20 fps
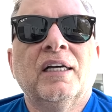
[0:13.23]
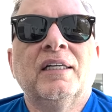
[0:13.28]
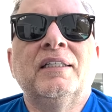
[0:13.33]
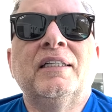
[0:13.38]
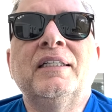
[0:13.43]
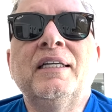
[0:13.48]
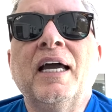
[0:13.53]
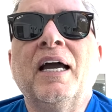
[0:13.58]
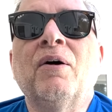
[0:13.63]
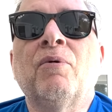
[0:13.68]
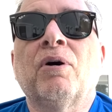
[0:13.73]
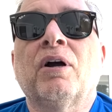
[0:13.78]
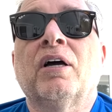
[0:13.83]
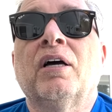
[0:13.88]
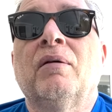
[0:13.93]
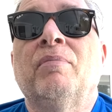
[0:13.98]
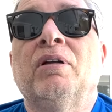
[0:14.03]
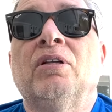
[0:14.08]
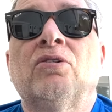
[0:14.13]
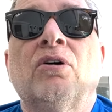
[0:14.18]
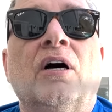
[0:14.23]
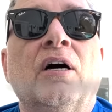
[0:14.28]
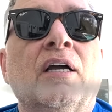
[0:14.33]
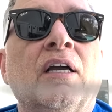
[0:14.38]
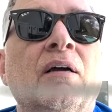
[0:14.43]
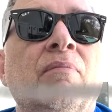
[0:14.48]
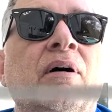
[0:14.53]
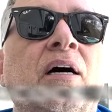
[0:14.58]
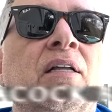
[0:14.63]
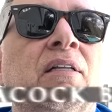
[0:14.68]
Today we're going to be
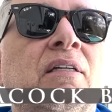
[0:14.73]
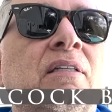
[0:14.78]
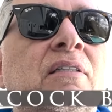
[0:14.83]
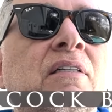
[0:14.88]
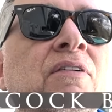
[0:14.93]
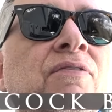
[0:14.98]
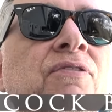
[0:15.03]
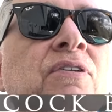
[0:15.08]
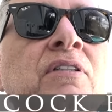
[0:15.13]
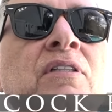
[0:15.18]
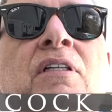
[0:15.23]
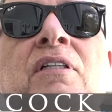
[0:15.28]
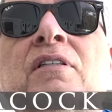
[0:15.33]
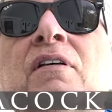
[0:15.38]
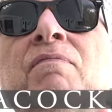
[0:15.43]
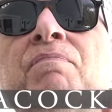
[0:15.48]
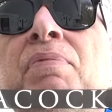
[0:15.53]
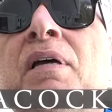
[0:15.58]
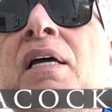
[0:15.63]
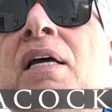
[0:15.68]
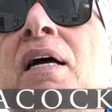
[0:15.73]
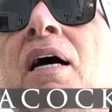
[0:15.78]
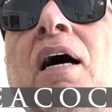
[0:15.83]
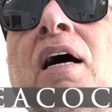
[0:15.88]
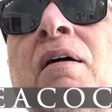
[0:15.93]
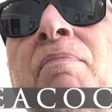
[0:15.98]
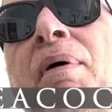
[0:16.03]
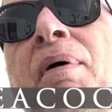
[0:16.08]
talking about the differences of peacock